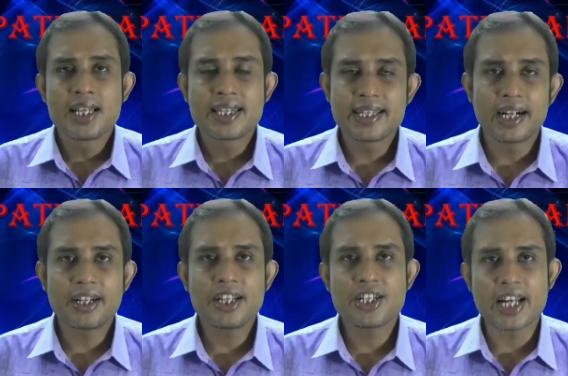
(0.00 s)

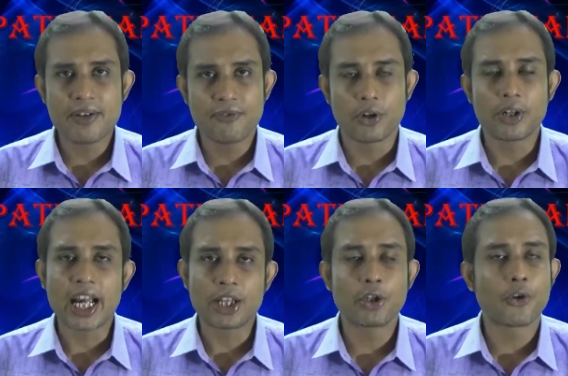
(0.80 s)
CRT stands for
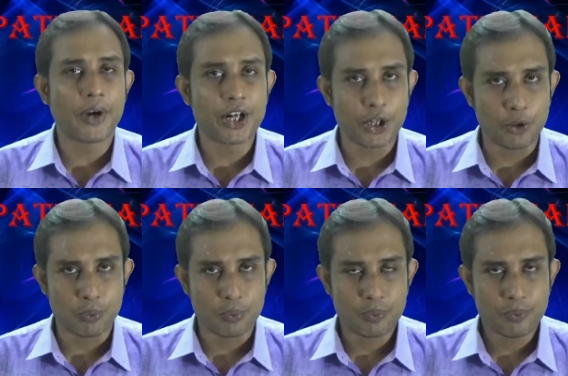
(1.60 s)
cathode ray
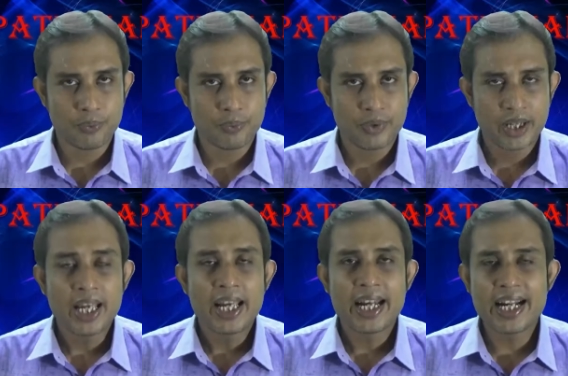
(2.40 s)
tube.
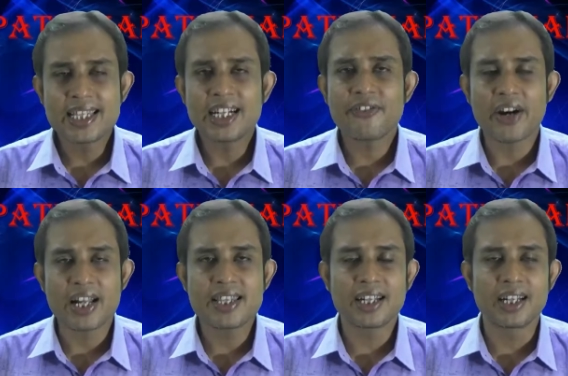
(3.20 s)
It is a
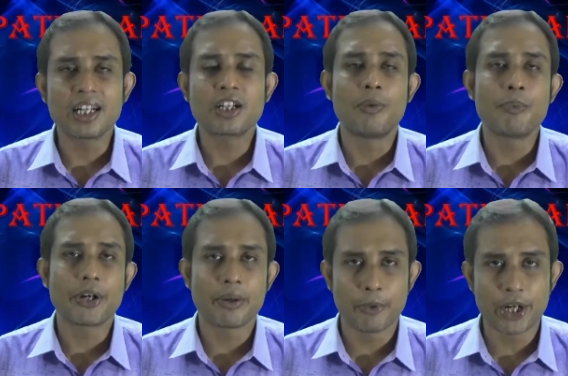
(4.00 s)
traditional
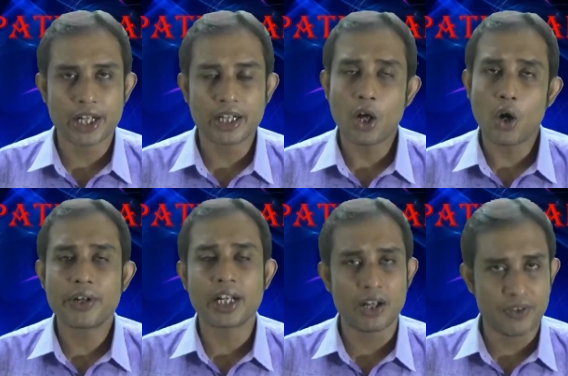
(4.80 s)
computer monitor
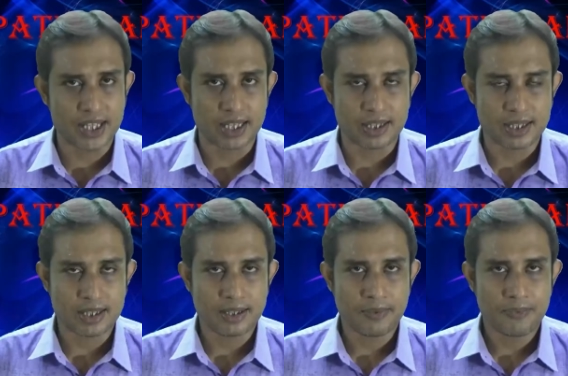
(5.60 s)
or
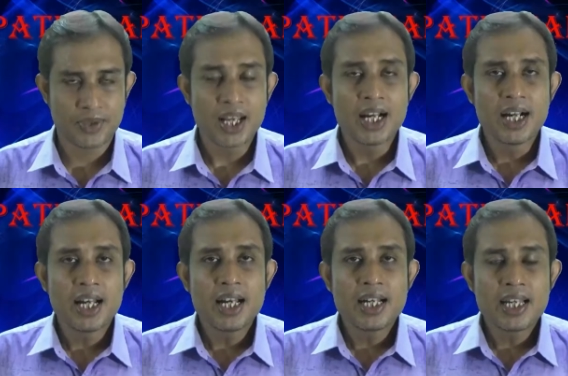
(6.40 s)
televisions.
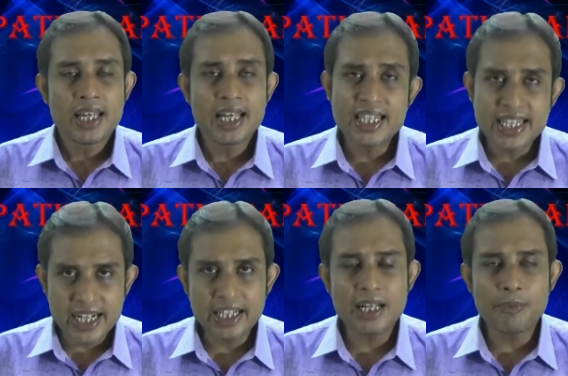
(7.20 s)
In
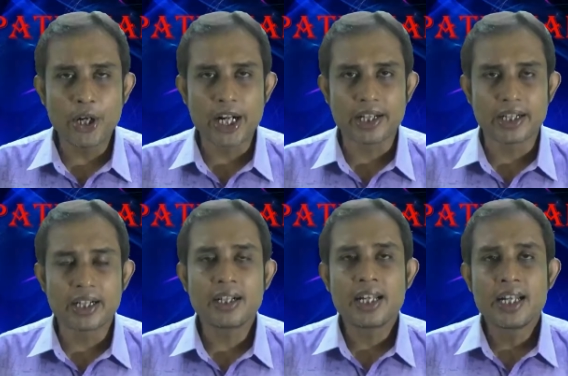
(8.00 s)
CRT
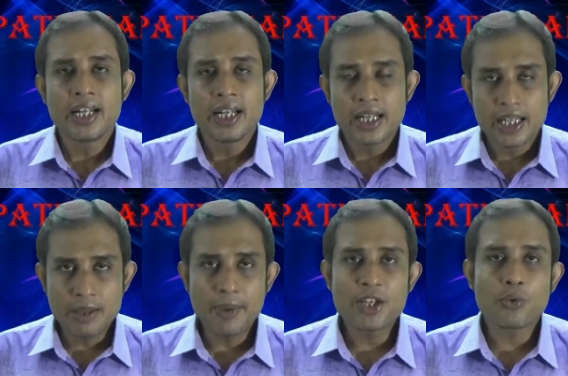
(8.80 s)
monitor,
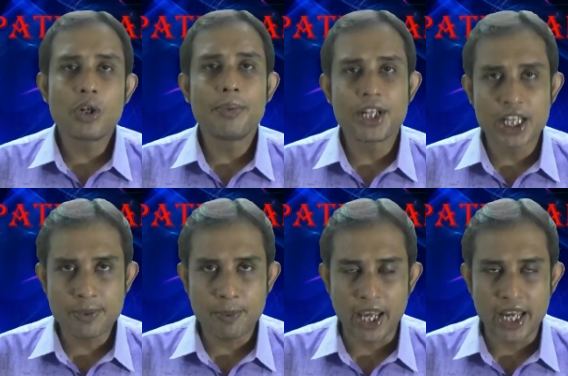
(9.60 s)
image will be
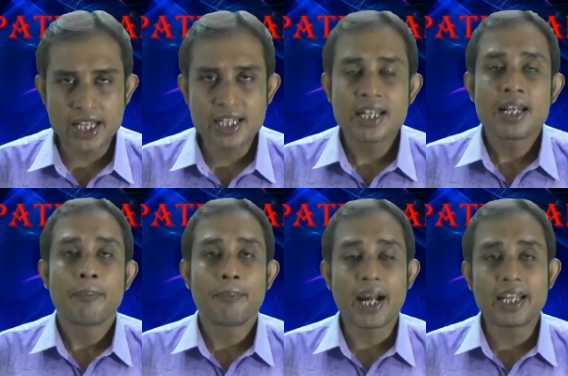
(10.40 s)
displayed
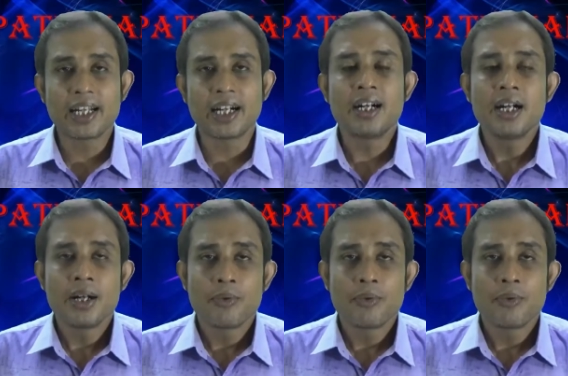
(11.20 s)
by the